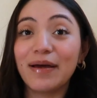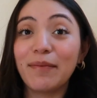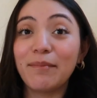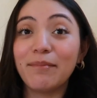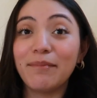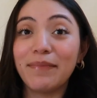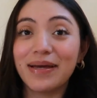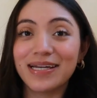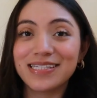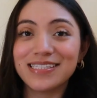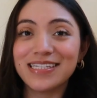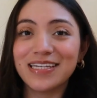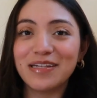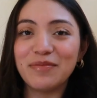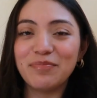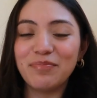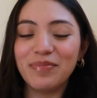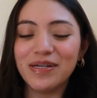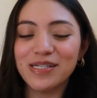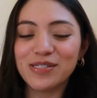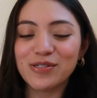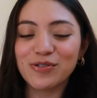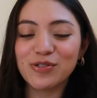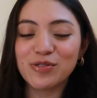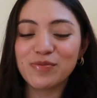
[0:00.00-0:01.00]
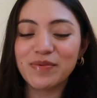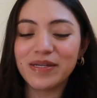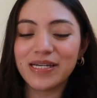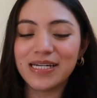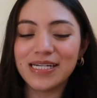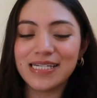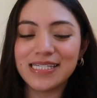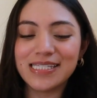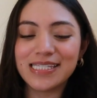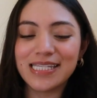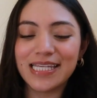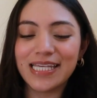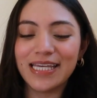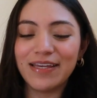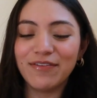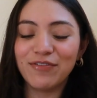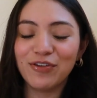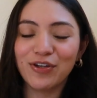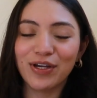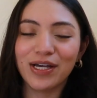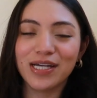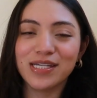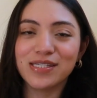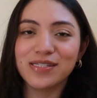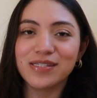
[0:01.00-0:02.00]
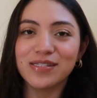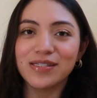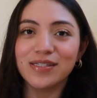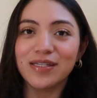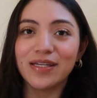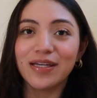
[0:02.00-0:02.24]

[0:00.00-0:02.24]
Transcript: Mexican pesos, because if you guys